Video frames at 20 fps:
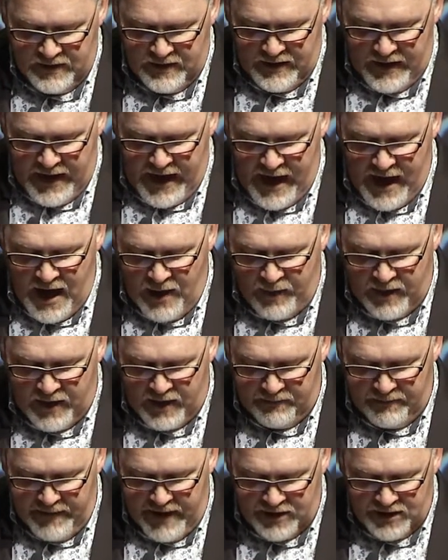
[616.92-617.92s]
how we
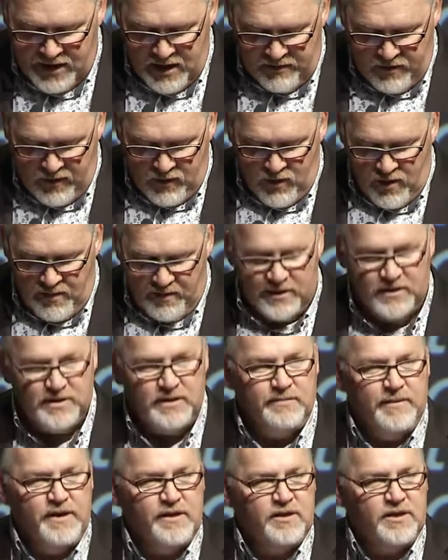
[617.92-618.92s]
can match our requirements to
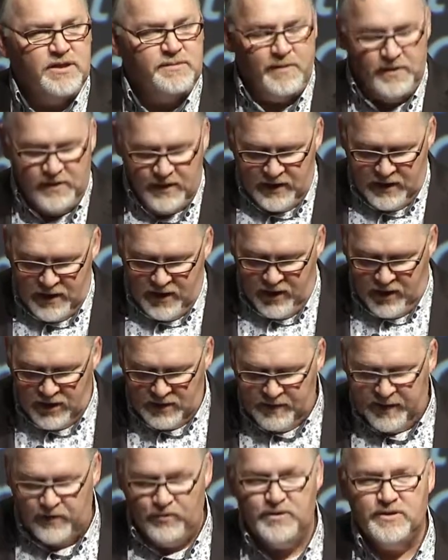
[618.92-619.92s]
meet those building codes,
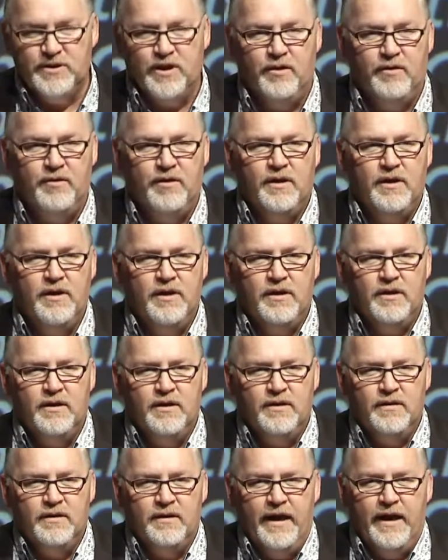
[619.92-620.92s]
but also,
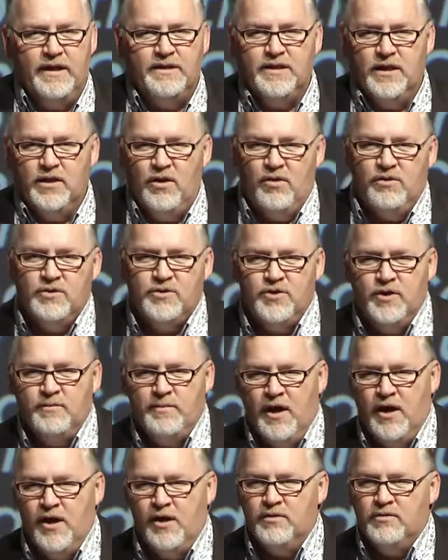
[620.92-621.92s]
as the long-term
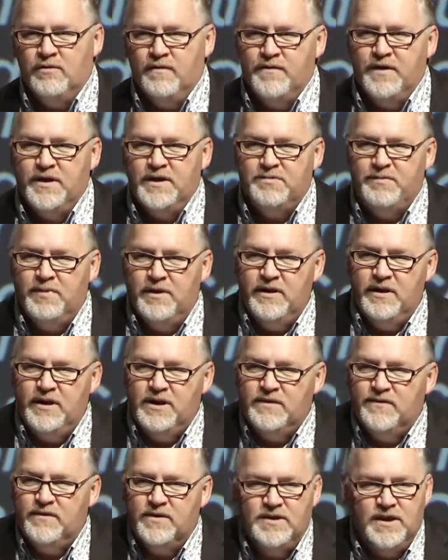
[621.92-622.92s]
owner of these buildings
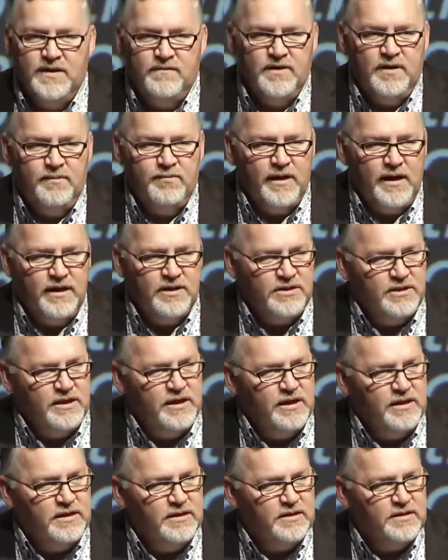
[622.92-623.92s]
for 70 plus
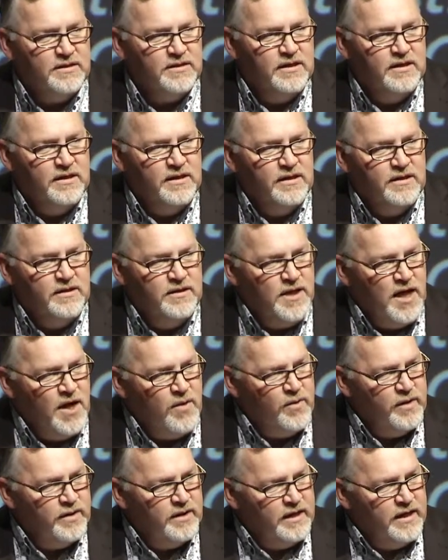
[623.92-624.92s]
years, no
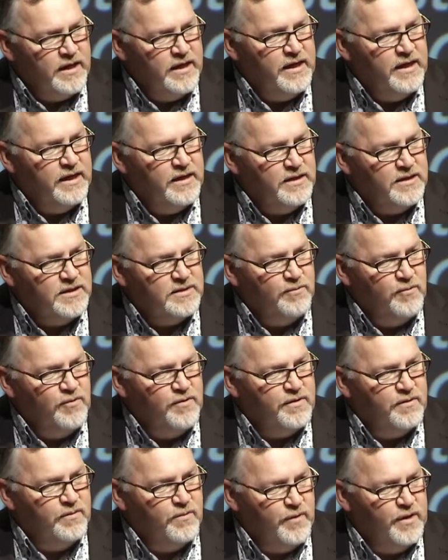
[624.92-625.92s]
one cares more
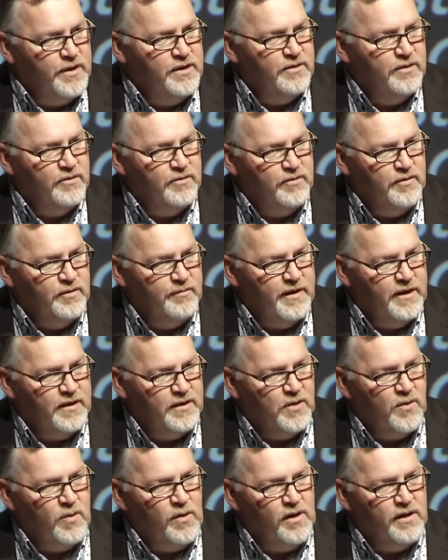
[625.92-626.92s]
than we do about the
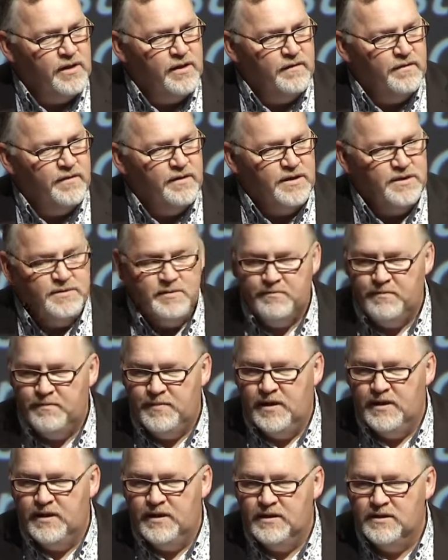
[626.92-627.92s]
quality of these
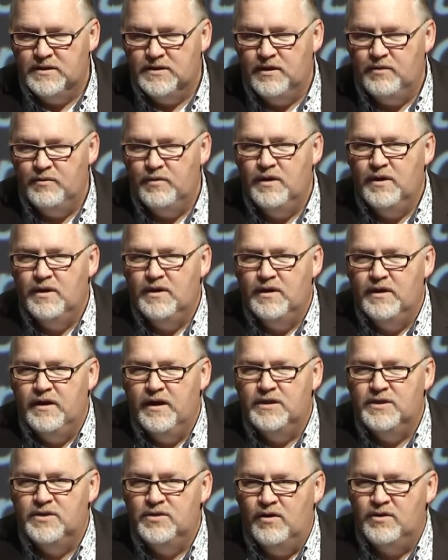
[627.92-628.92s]
buildings. So
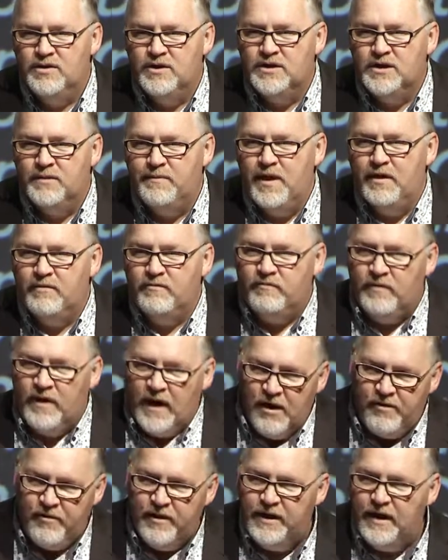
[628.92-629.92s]
it's not just about
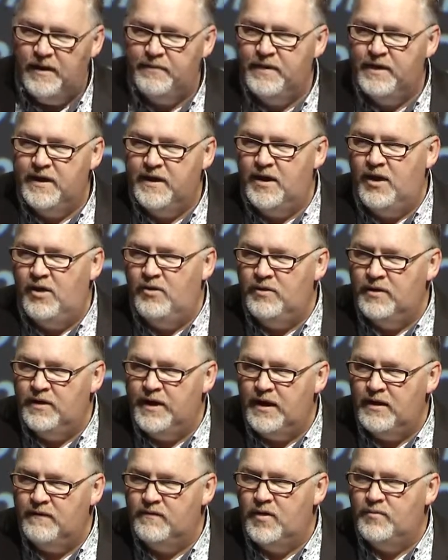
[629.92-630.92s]
hurrying up and get a whole
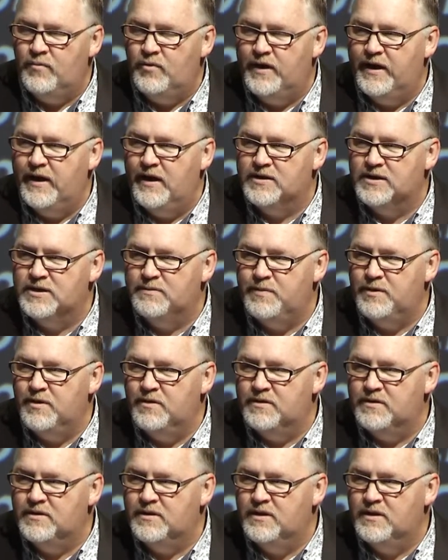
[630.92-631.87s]
hell of a lot more houses built,